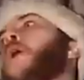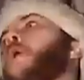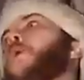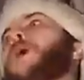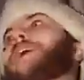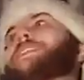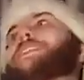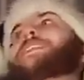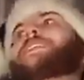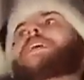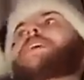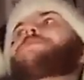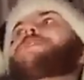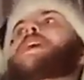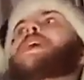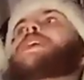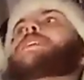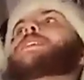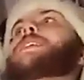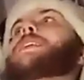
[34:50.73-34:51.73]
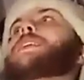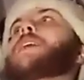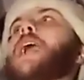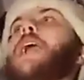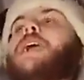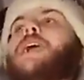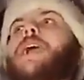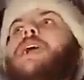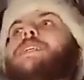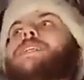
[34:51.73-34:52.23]
whilst giving us
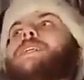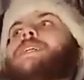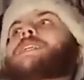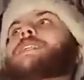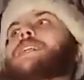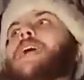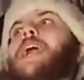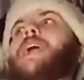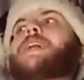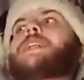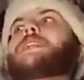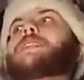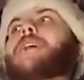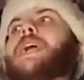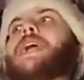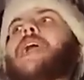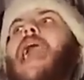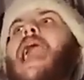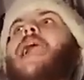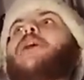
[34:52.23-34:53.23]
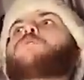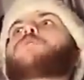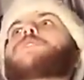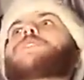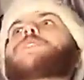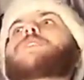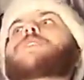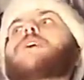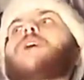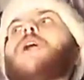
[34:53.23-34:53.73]
a detailed
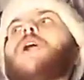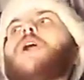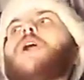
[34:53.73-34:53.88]
account